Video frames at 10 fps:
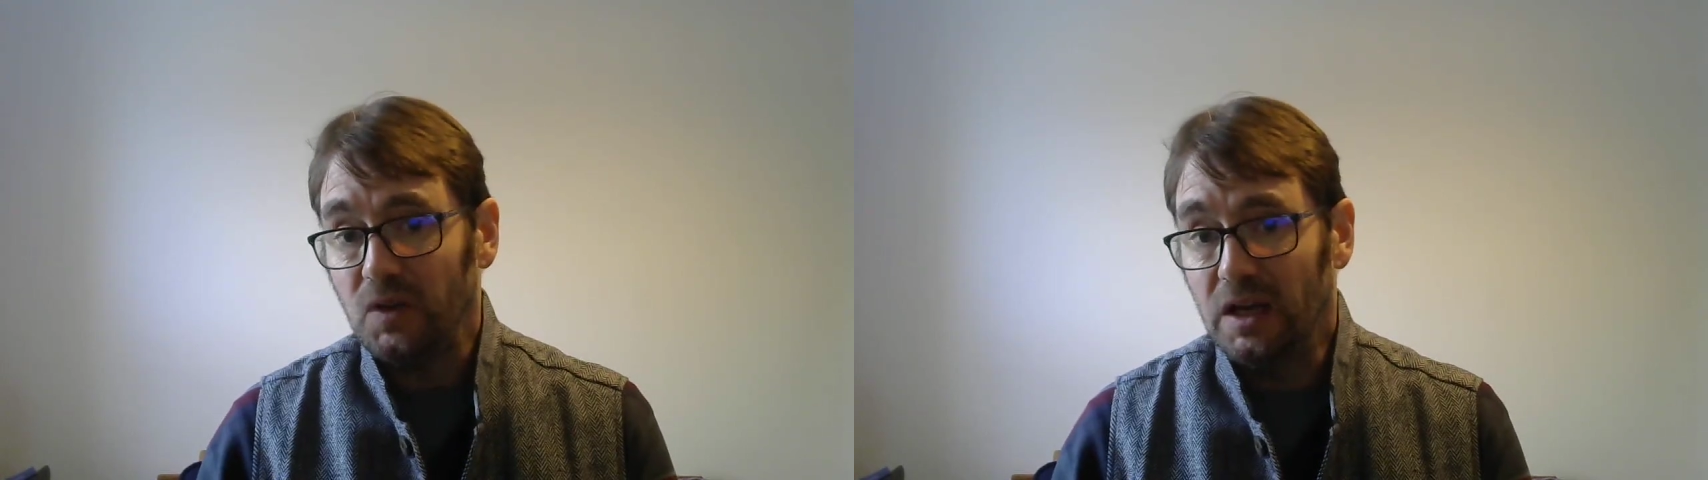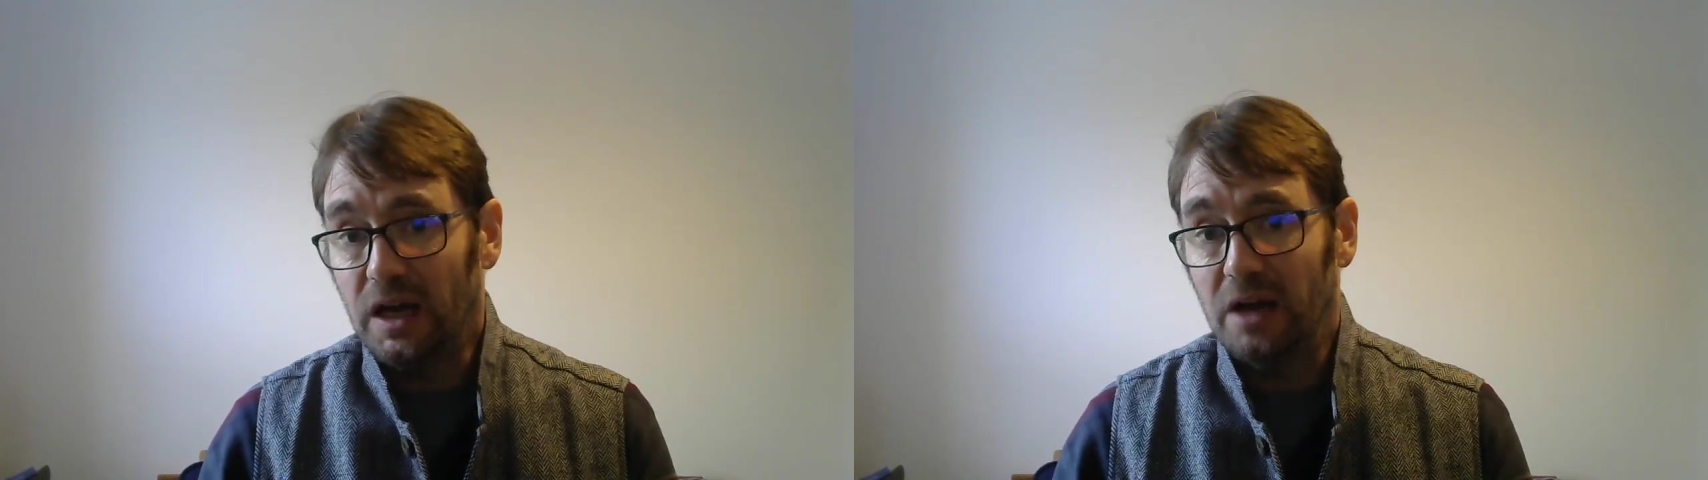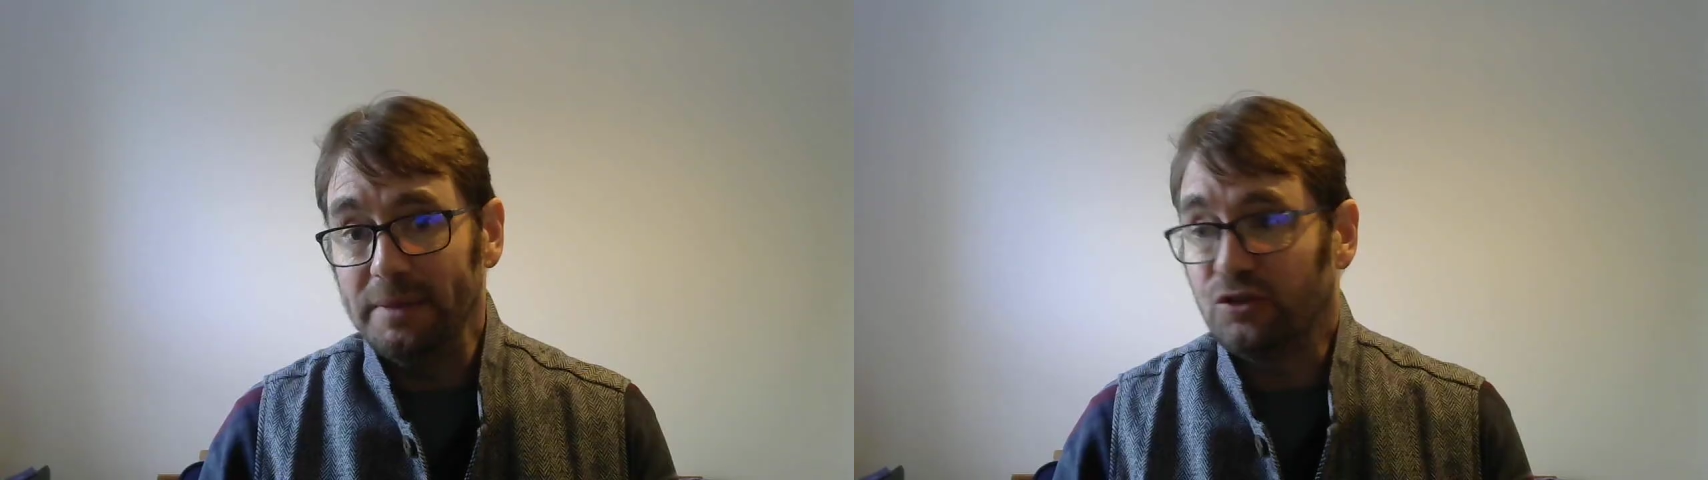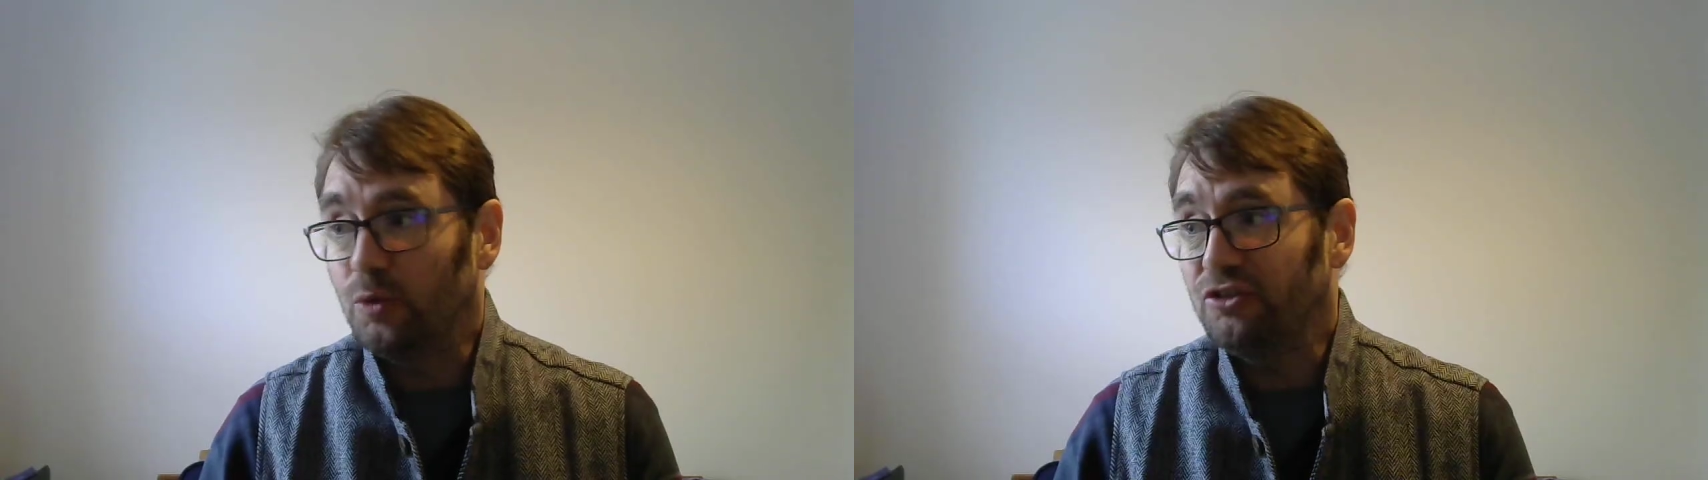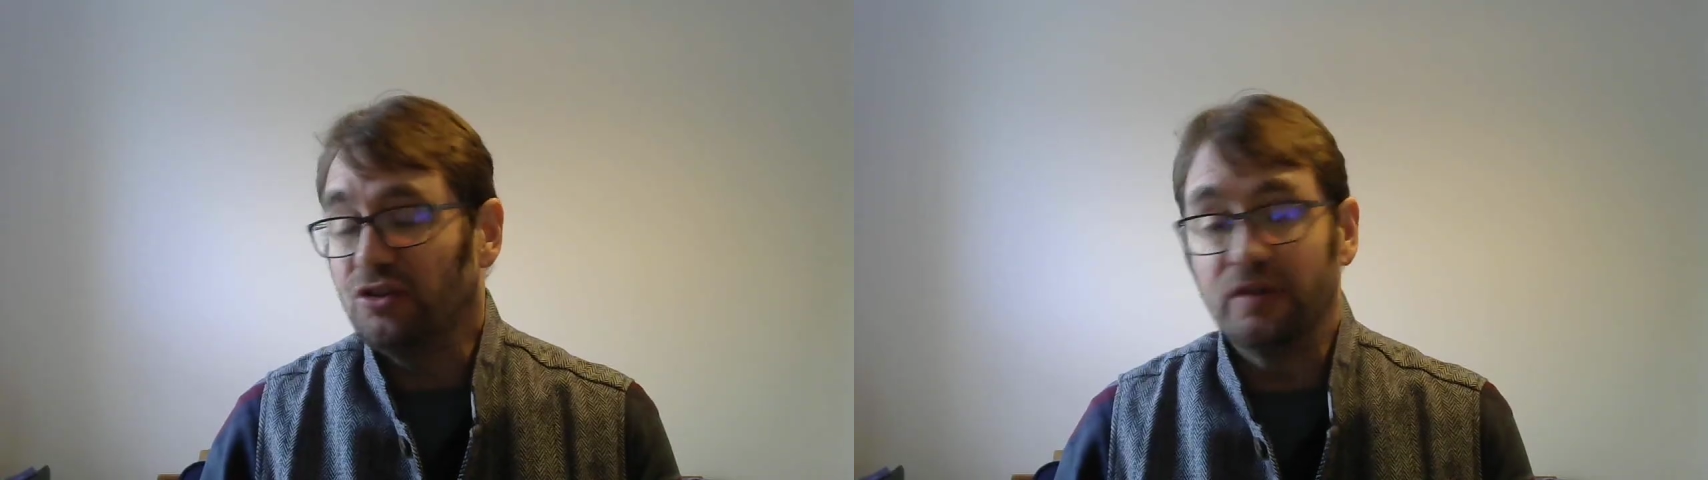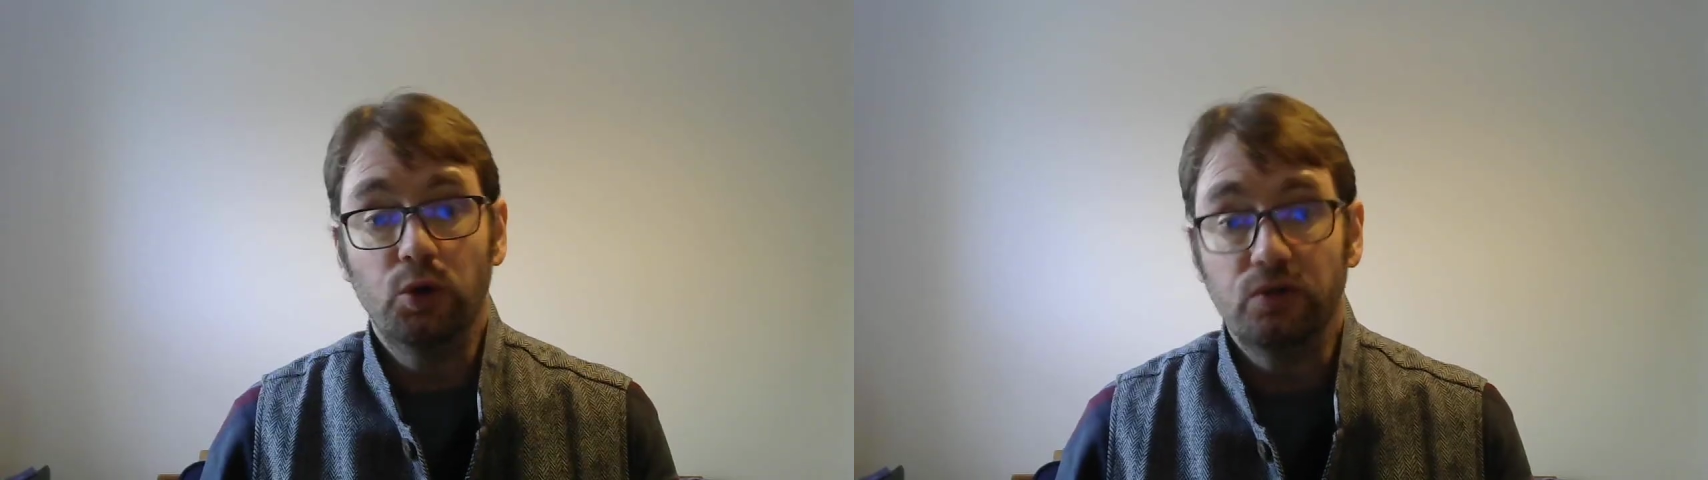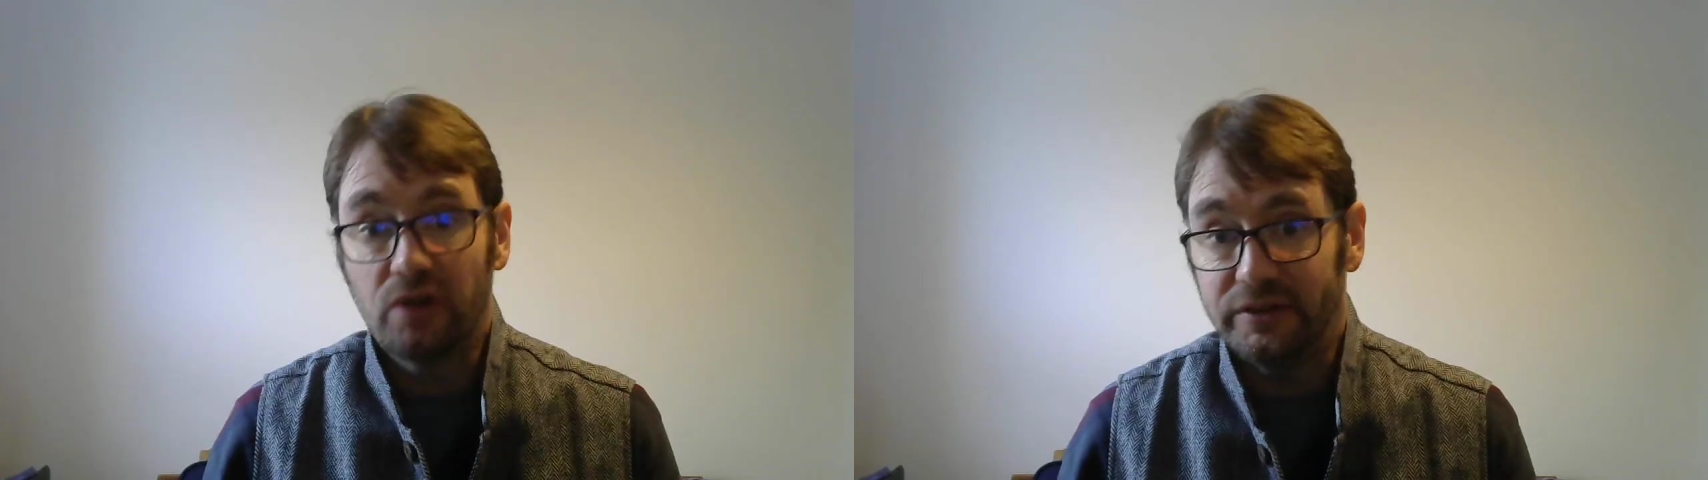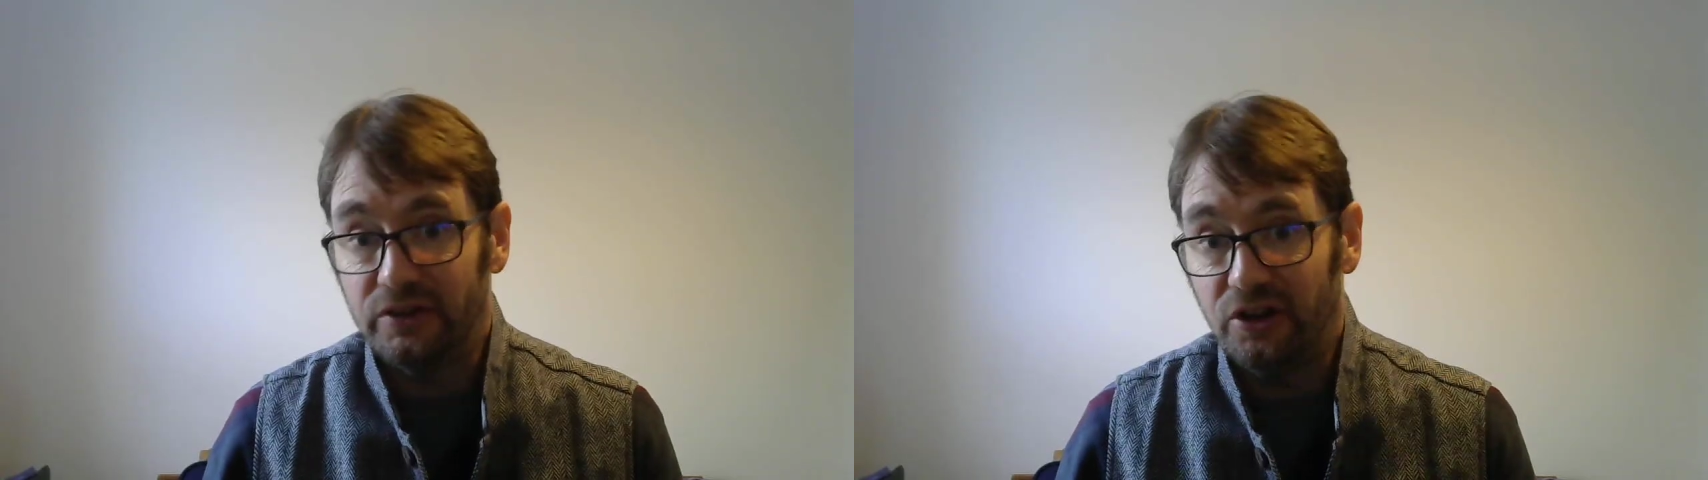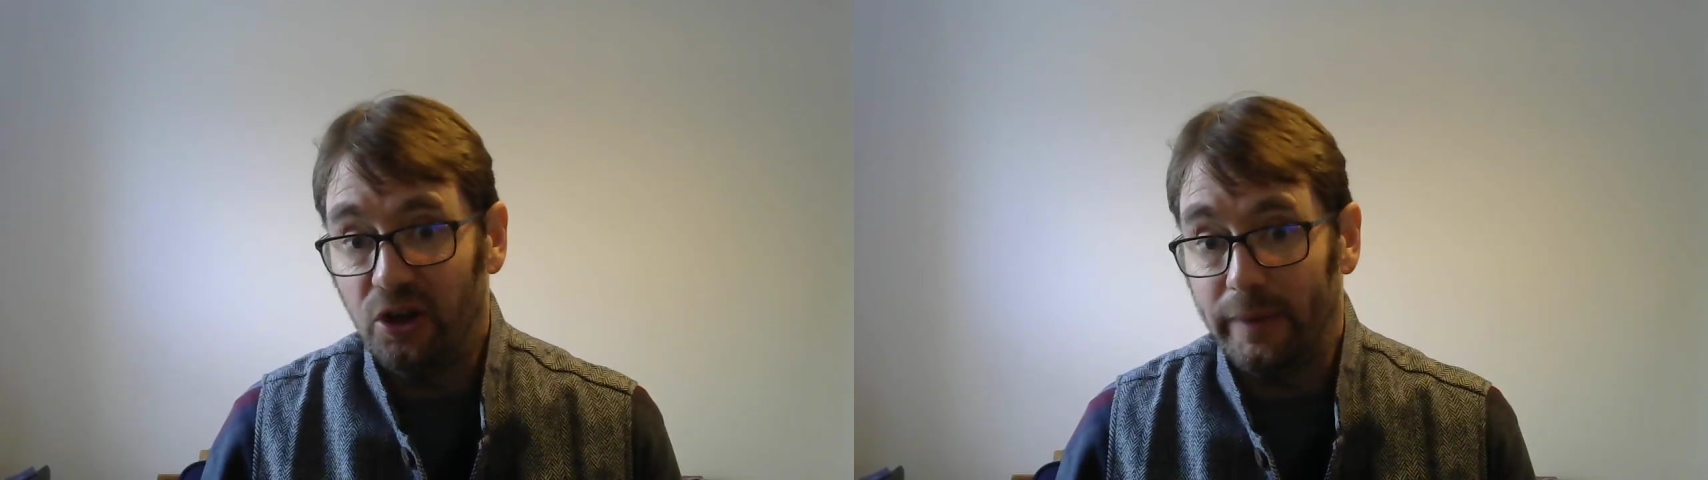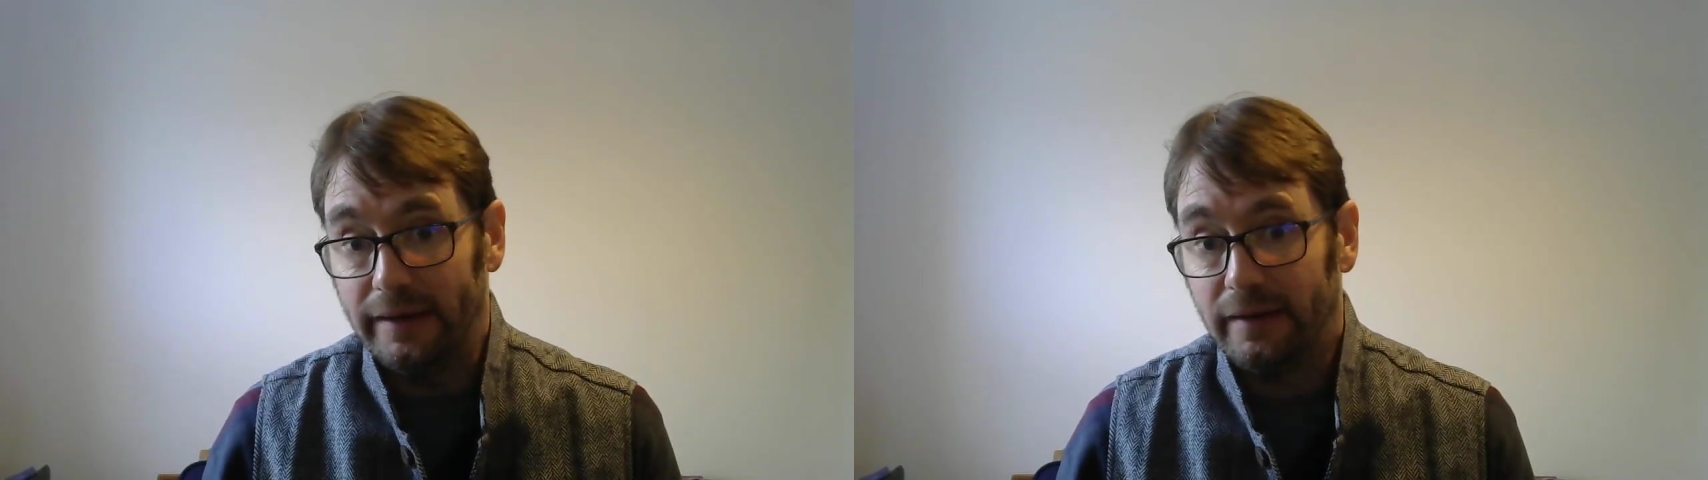It's a question of who's going to do
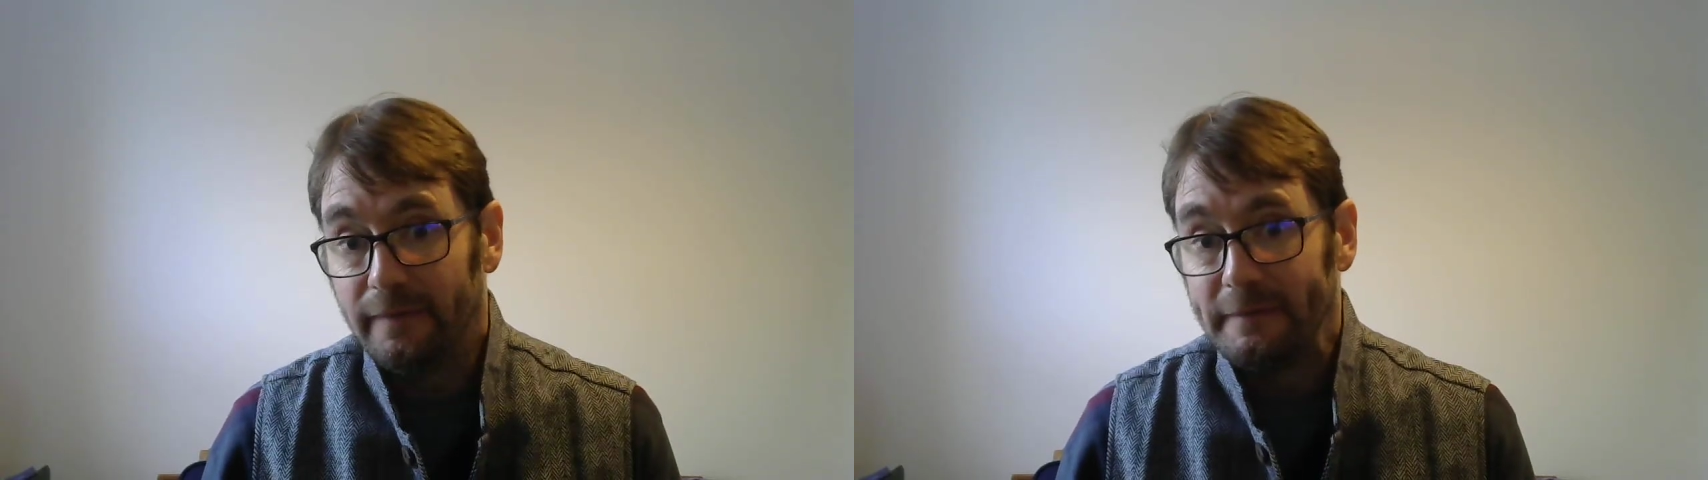it.